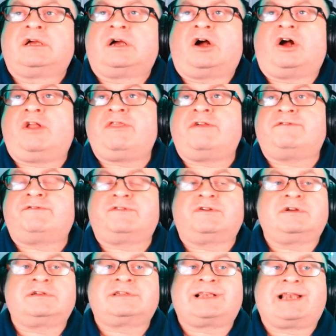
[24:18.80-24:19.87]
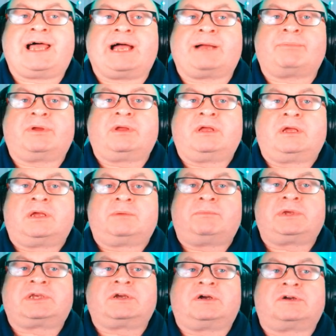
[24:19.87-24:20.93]
on the first lap
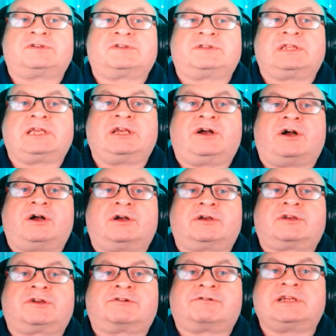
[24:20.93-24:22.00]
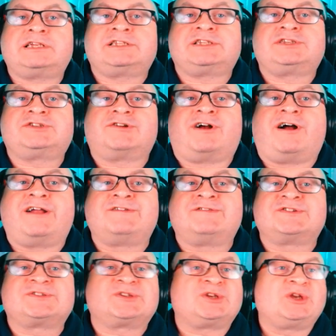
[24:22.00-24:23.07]
because they are crazy
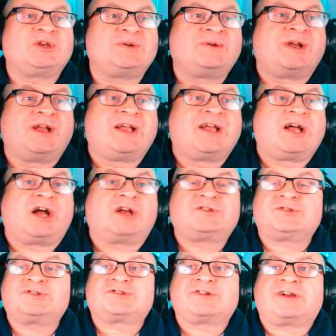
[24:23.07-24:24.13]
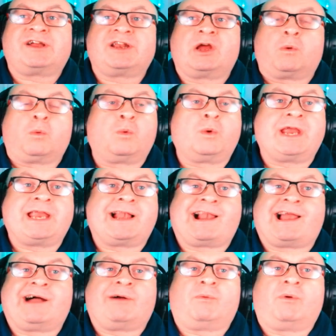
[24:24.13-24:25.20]
drivers who are just trying to win
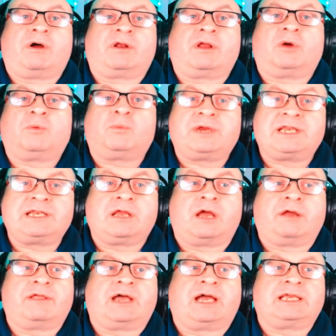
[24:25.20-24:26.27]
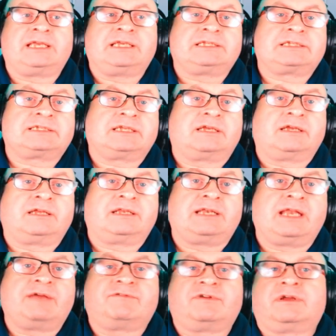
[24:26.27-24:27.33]
lap one, and we know that is
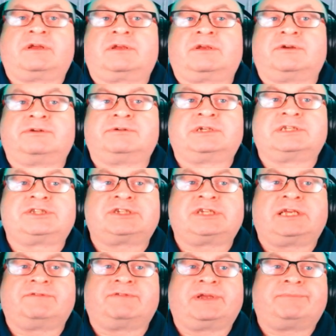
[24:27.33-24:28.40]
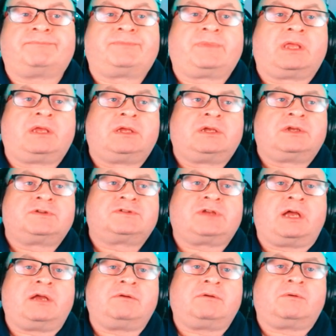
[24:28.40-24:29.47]
never going to achieve it.
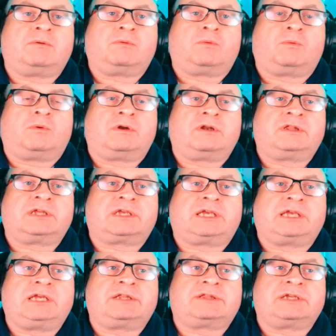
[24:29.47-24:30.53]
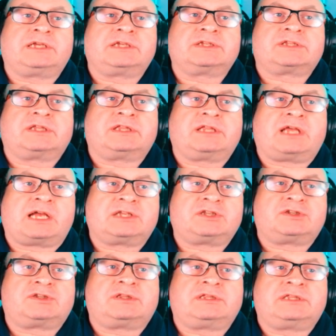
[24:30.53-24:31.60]
So one of the key things
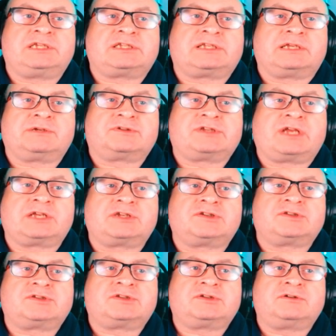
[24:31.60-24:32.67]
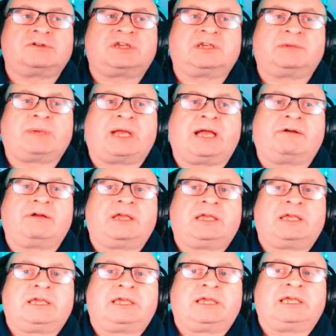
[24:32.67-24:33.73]
that this little section is talking about
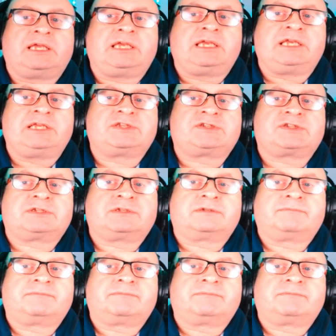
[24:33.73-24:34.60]
is